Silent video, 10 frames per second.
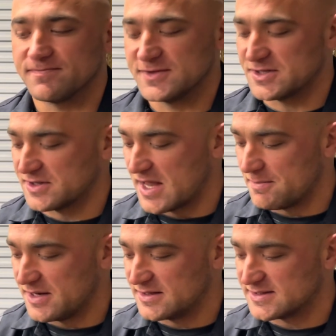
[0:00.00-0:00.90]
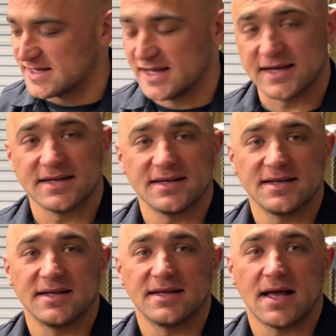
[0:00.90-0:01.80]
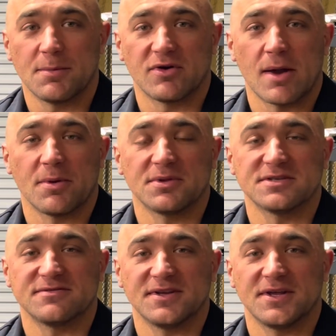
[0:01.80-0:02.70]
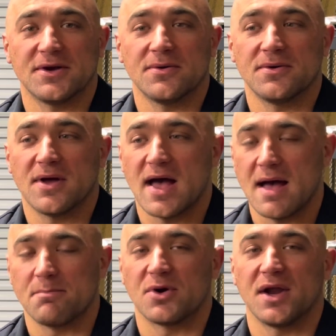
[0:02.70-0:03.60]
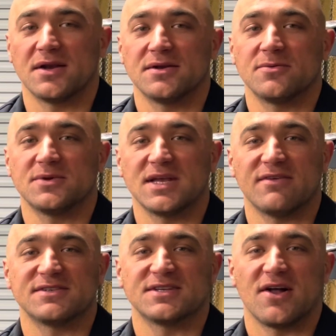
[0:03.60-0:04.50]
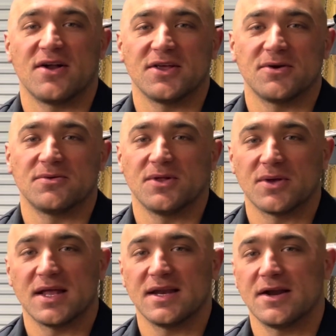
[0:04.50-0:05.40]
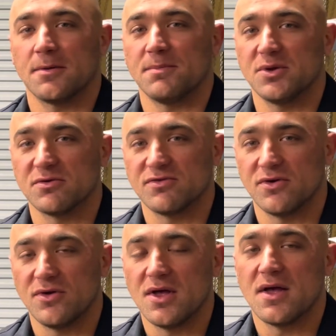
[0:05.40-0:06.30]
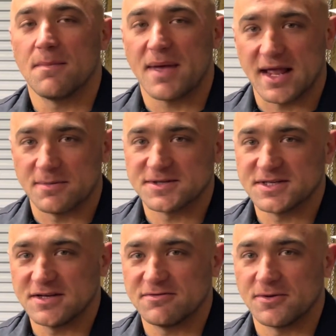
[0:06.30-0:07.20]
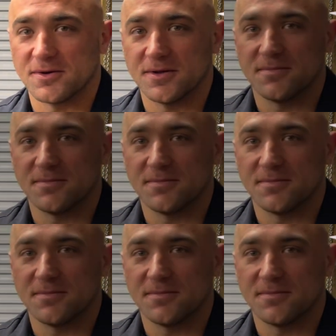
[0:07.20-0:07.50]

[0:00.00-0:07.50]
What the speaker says: So that being said, I'm going to wrap up with this video. I'm Brandon with Davidson Audio, located here in beautiful Panama City, Florida.